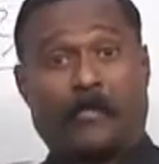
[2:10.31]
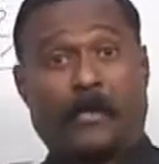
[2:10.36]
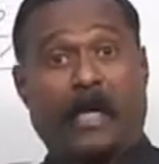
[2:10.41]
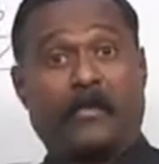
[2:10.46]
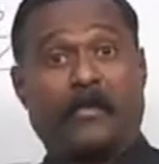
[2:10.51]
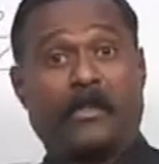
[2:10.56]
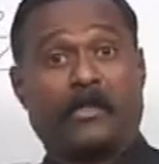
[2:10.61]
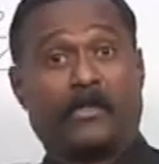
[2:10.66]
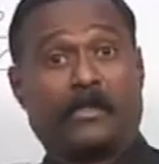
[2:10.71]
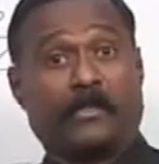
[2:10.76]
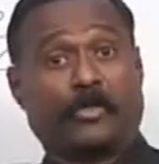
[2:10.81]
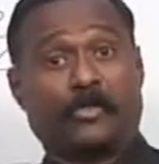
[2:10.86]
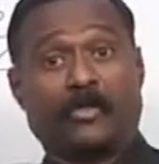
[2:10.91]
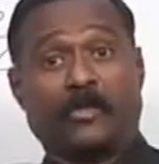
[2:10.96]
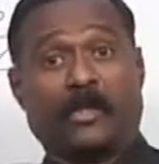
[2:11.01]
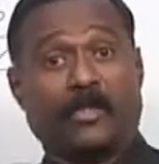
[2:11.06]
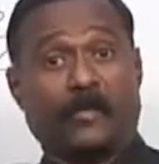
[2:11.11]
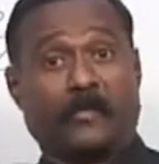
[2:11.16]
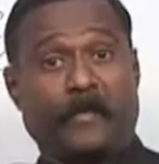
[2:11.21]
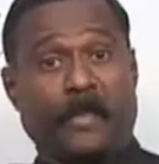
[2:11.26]
Prime Minister should
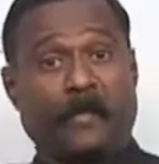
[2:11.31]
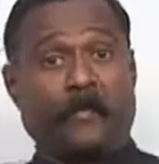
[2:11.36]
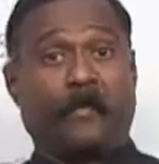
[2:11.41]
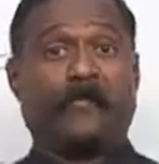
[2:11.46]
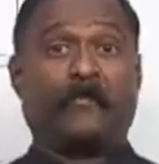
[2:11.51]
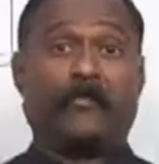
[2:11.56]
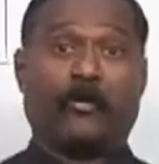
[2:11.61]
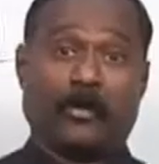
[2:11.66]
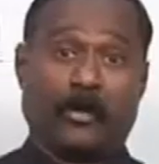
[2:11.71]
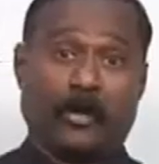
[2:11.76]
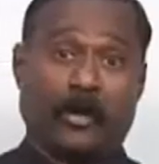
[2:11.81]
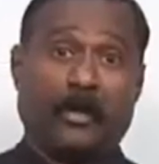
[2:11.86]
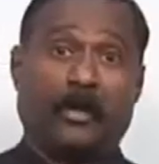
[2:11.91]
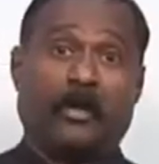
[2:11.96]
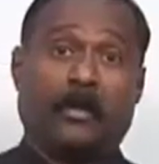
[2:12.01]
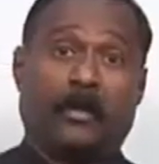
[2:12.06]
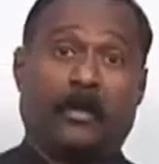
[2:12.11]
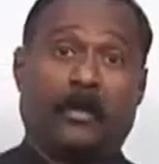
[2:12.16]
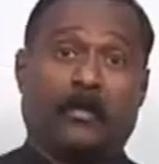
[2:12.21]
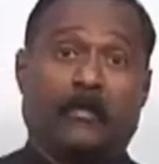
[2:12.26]
not speak before the
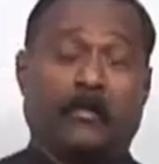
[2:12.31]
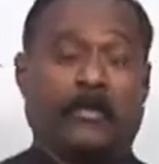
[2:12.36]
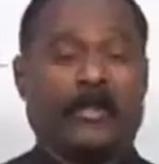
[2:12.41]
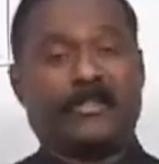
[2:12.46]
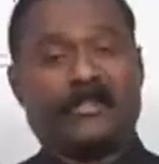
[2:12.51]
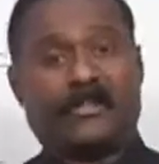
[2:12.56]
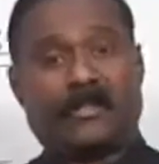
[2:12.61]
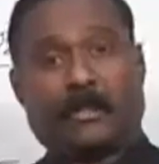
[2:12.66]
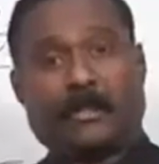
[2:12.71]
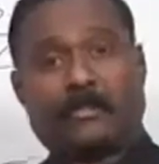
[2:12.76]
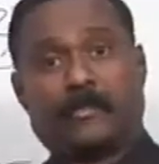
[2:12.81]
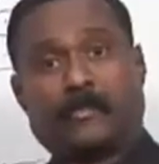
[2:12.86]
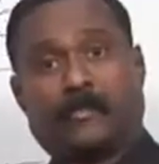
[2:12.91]
President.